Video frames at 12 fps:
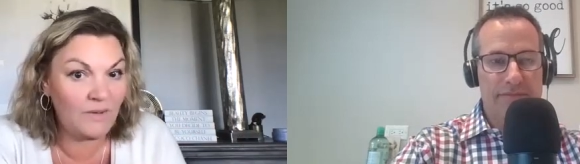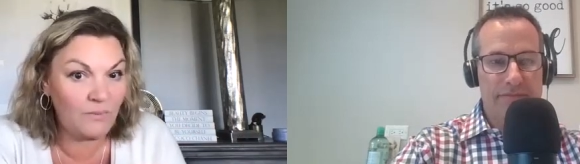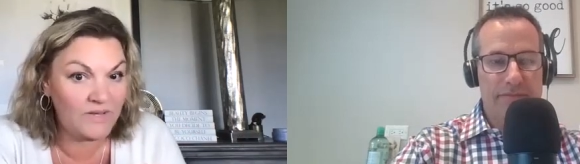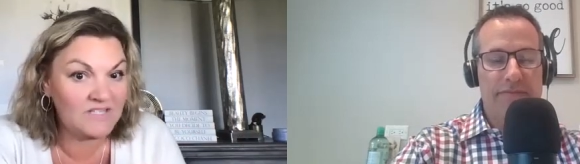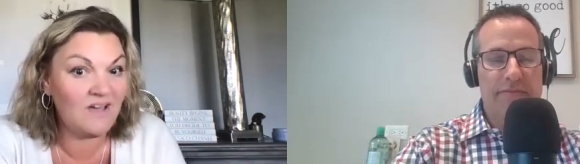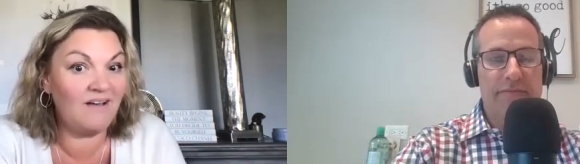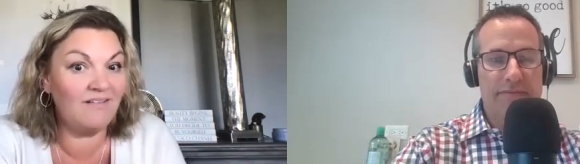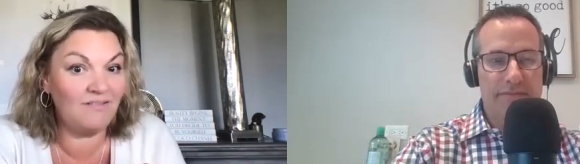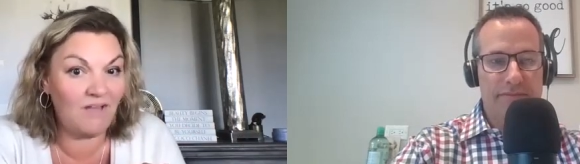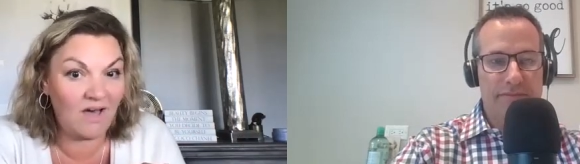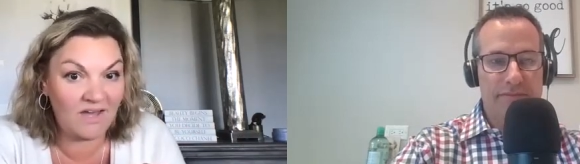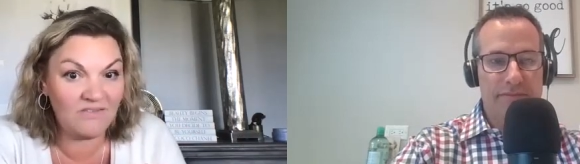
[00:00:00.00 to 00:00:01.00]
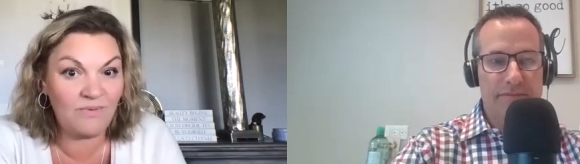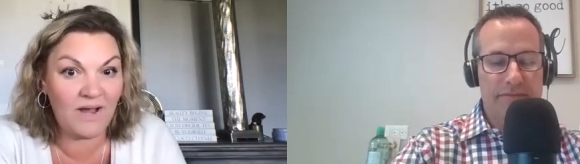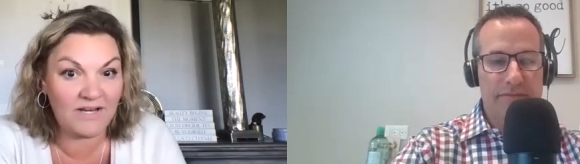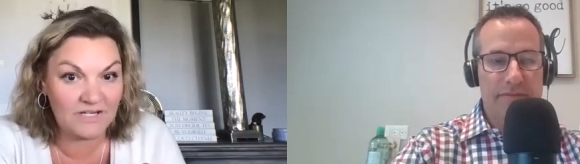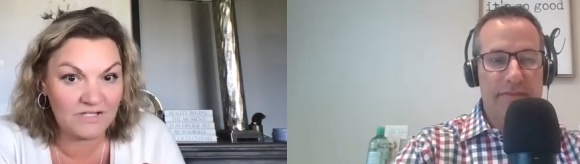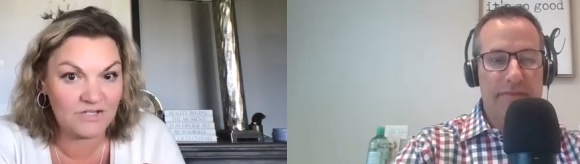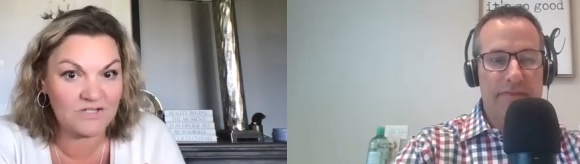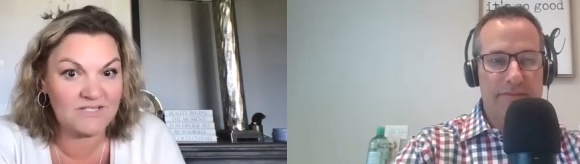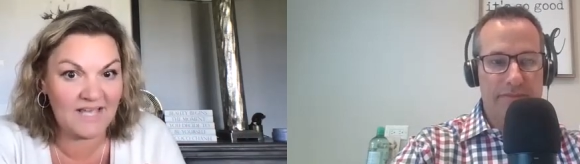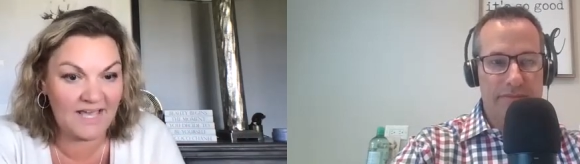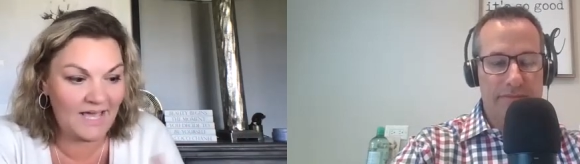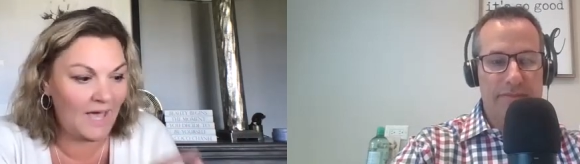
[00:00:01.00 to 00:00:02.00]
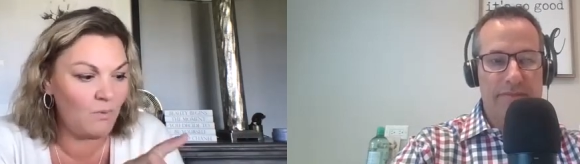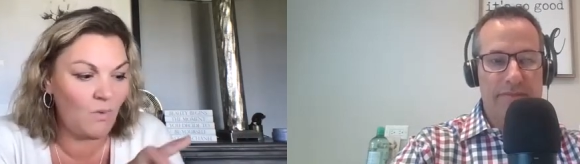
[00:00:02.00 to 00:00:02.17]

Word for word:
Speaker 1: And we saw a lot of practitioners saying, I